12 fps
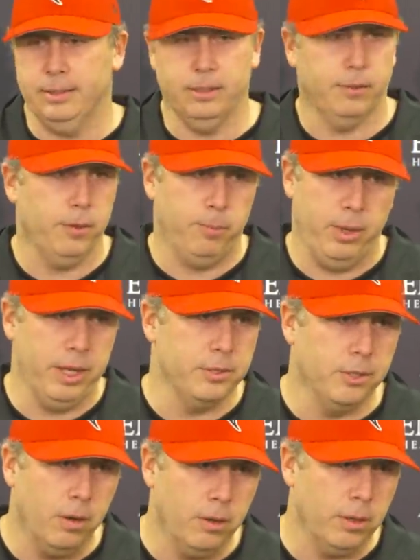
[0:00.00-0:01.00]
Look, if you're playing
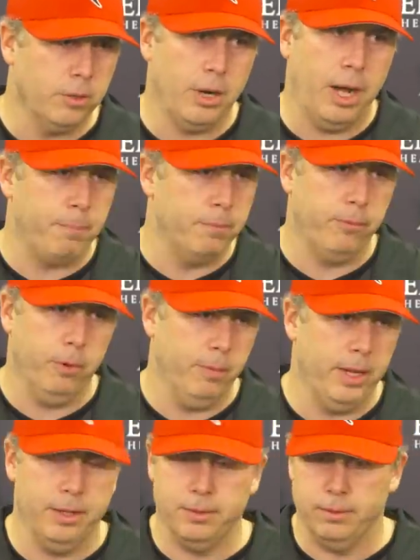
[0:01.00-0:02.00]
zone and drop four
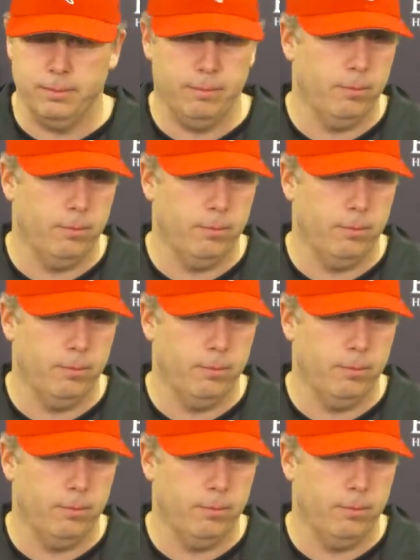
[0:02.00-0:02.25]
man,